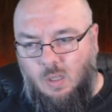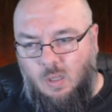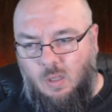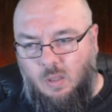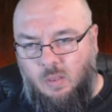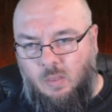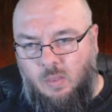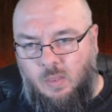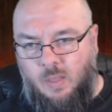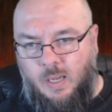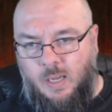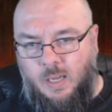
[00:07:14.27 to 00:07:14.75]

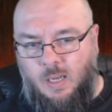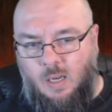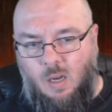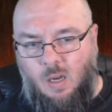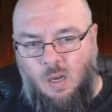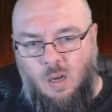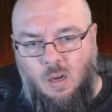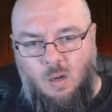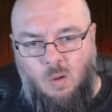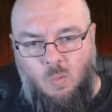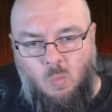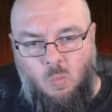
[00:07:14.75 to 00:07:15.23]
There
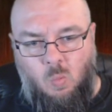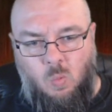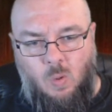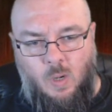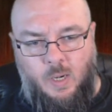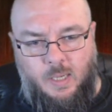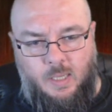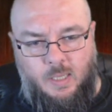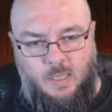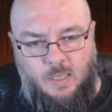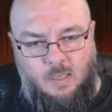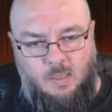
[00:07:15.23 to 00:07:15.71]
are
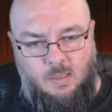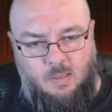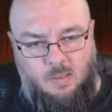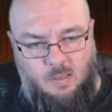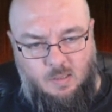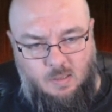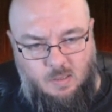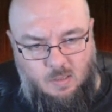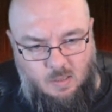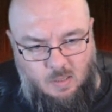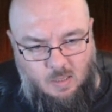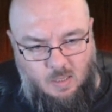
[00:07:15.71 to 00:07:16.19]

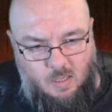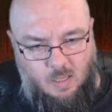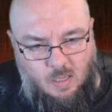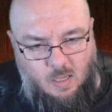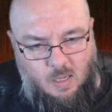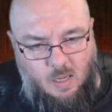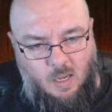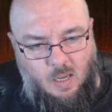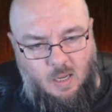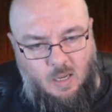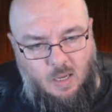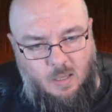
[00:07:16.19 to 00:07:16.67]
ways,
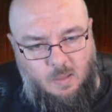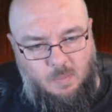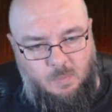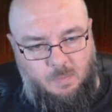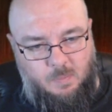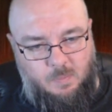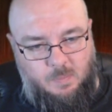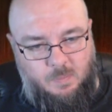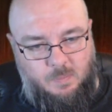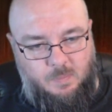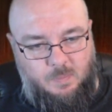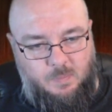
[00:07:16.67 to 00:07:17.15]

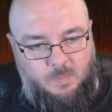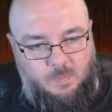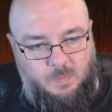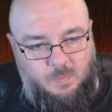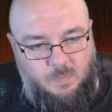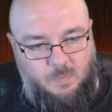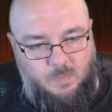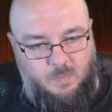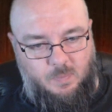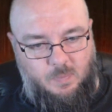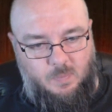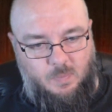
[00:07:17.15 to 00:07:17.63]
um,
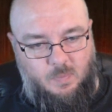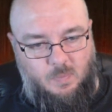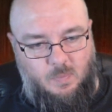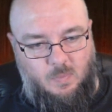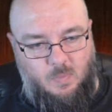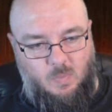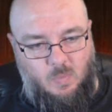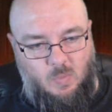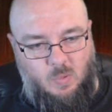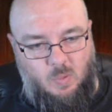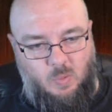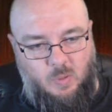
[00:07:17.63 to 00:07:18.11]

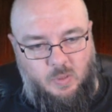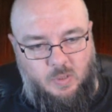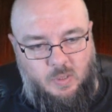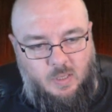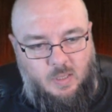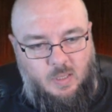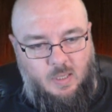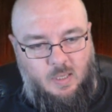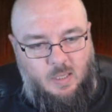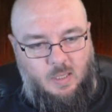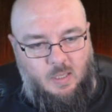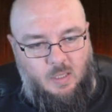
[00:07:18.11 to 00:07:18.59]
was it
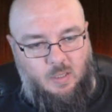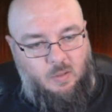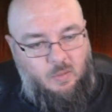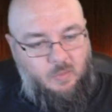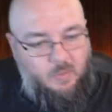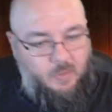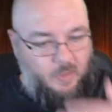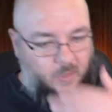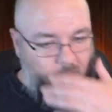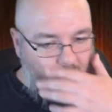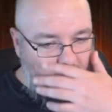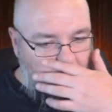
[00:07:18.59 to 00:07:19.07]
that you
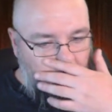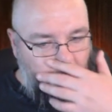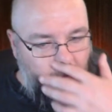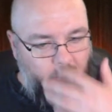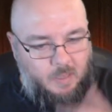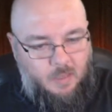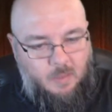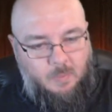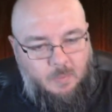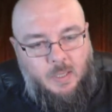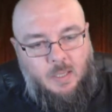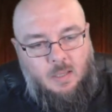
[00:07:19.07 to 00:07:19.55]
think make
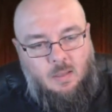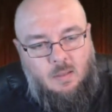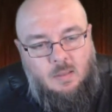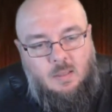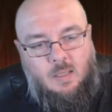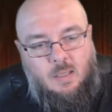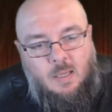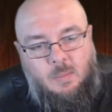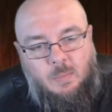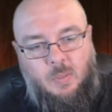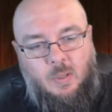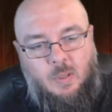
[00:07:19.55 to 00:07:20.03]
the battles
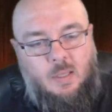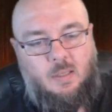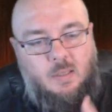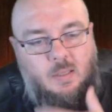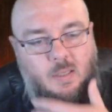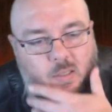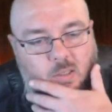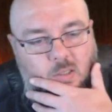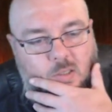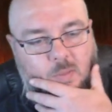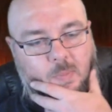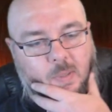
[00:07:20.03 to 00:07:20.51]
at Empire
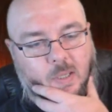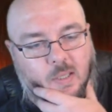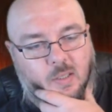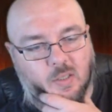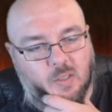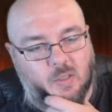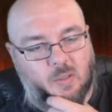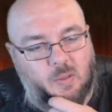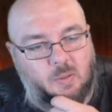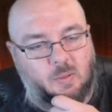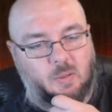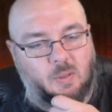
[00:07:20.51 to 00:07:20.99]
such a
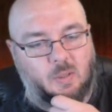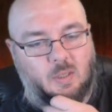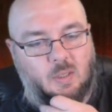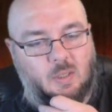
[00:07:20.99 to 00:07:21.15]
spectacle?